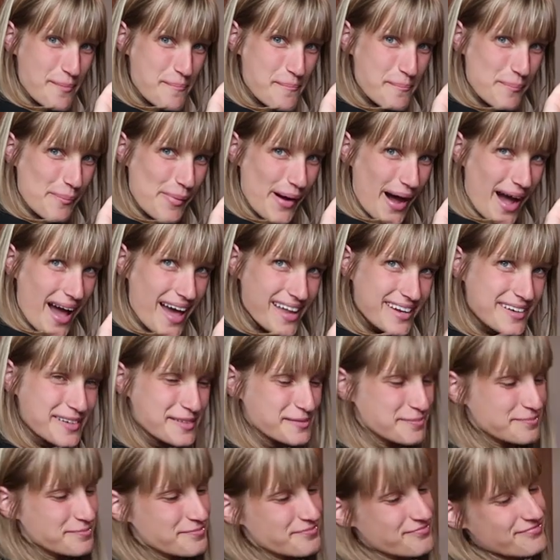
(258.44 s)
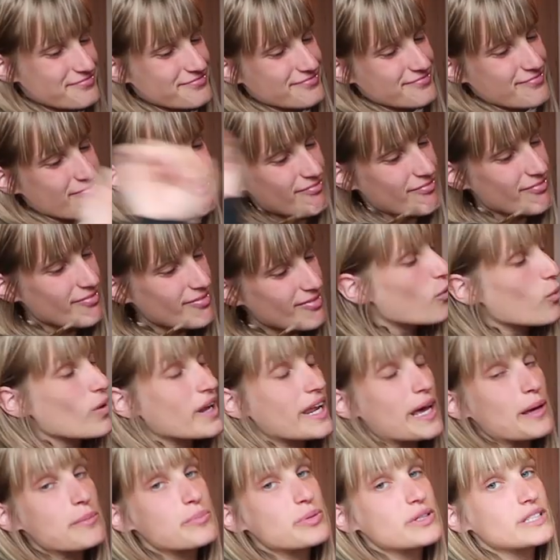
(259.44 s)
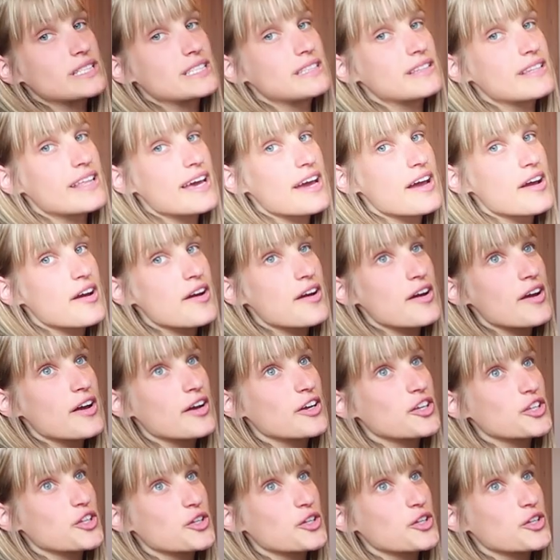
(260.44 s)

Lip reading: the bottom. What I put in there,